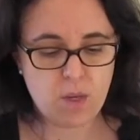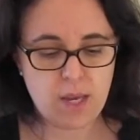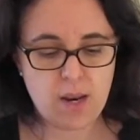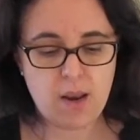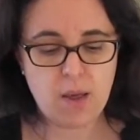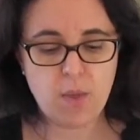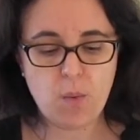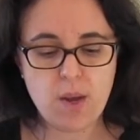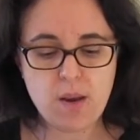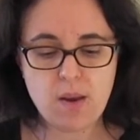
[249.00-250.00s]
Get another
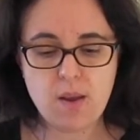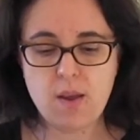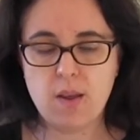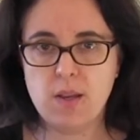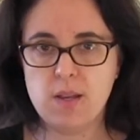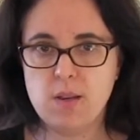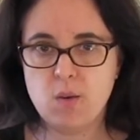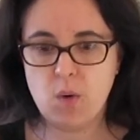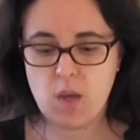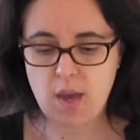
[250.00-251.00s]
one.
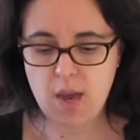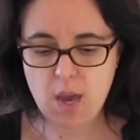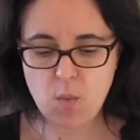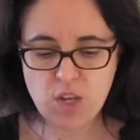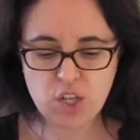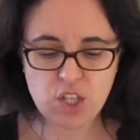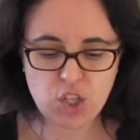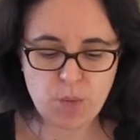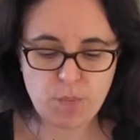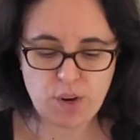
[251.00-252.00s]
And we
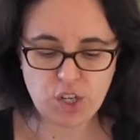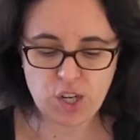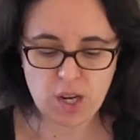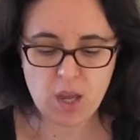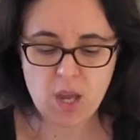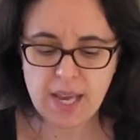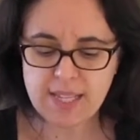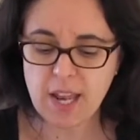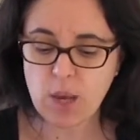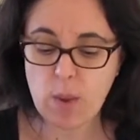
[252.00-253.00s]
just do brushing.
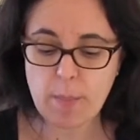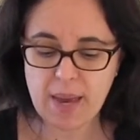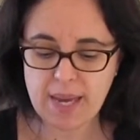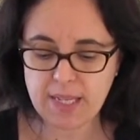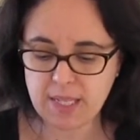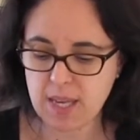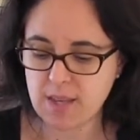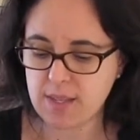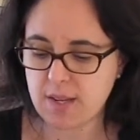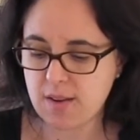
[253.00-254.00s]
It's like we're painting,
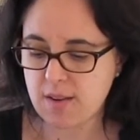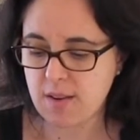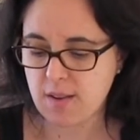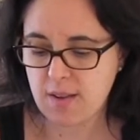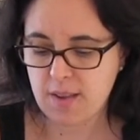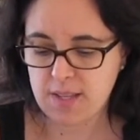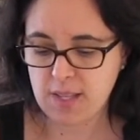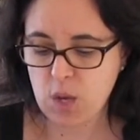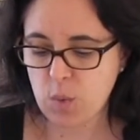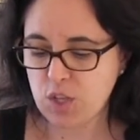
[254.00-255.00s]
isn't it? It's
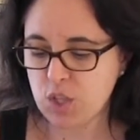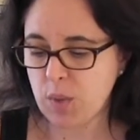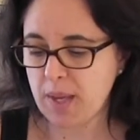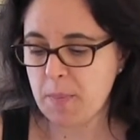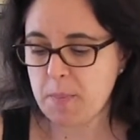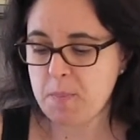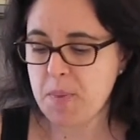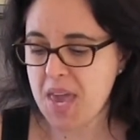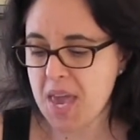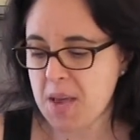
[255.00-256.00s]
like we're doing a
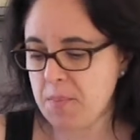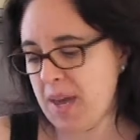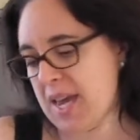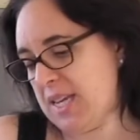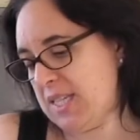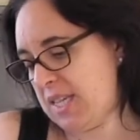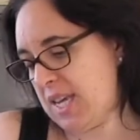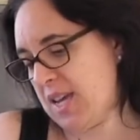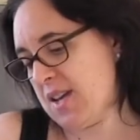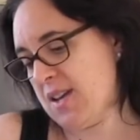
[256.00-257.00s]
big
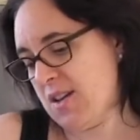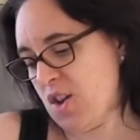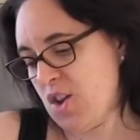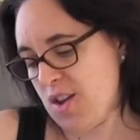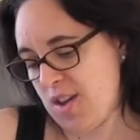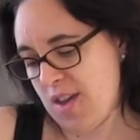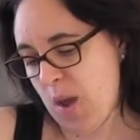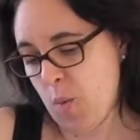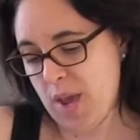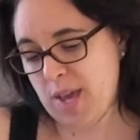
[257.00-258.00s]
painting.
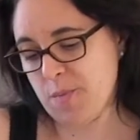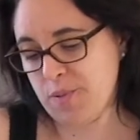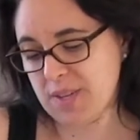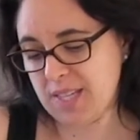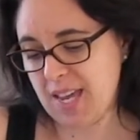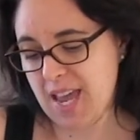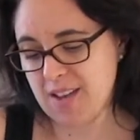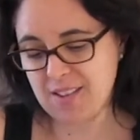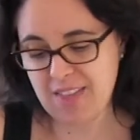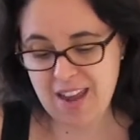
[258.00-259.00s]
And we can
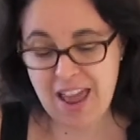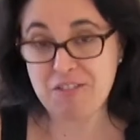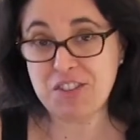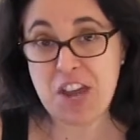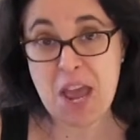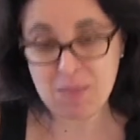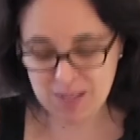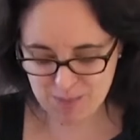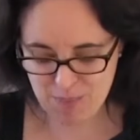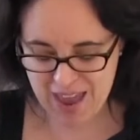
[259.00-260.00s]
pretend that our jam
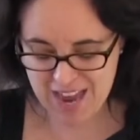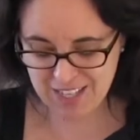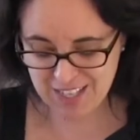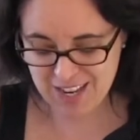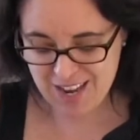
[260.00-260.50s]
is paint,